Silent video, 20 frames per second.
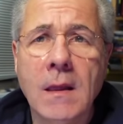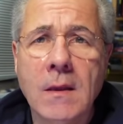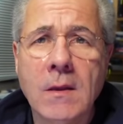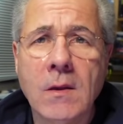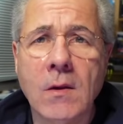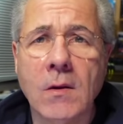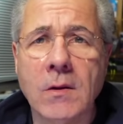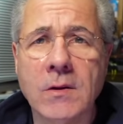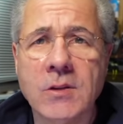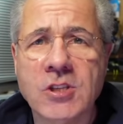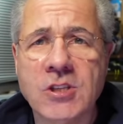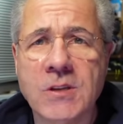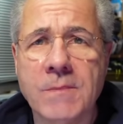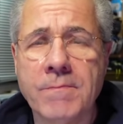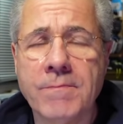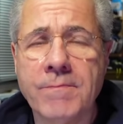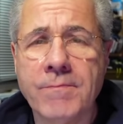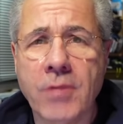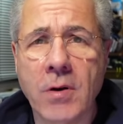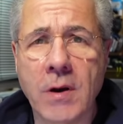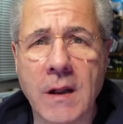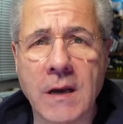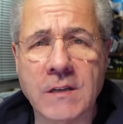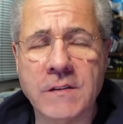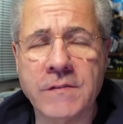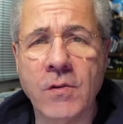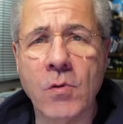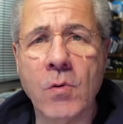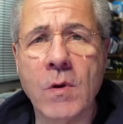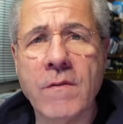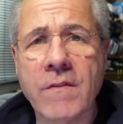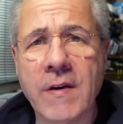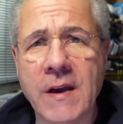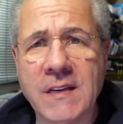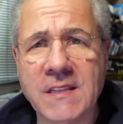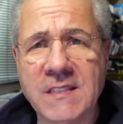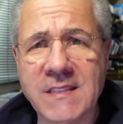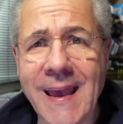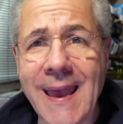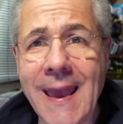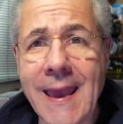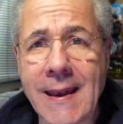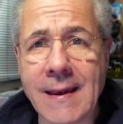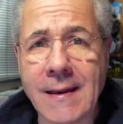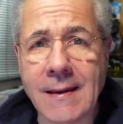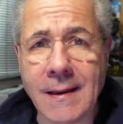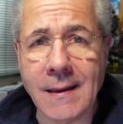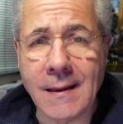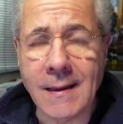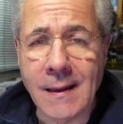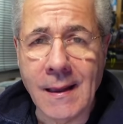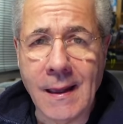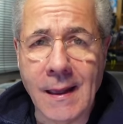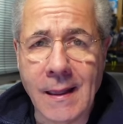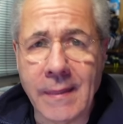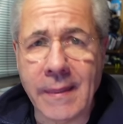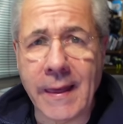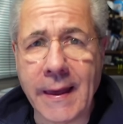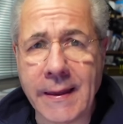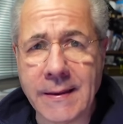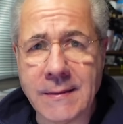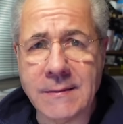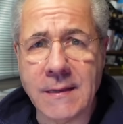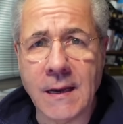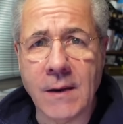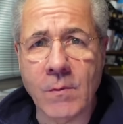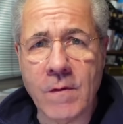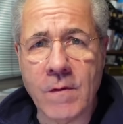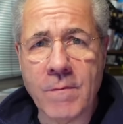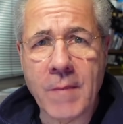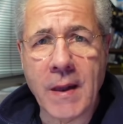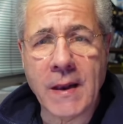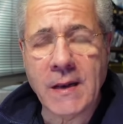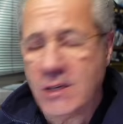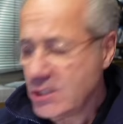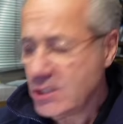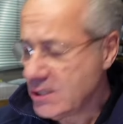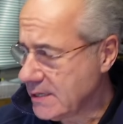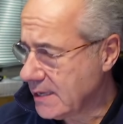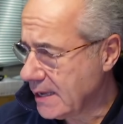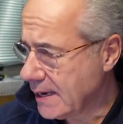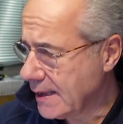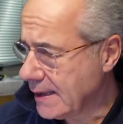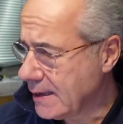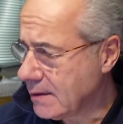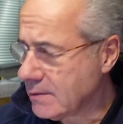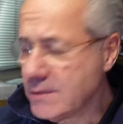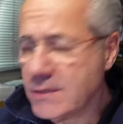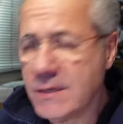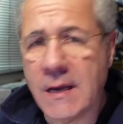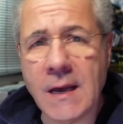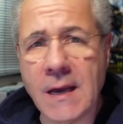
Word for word: got some products for you, in fact 10 that uh, we've managed to get out.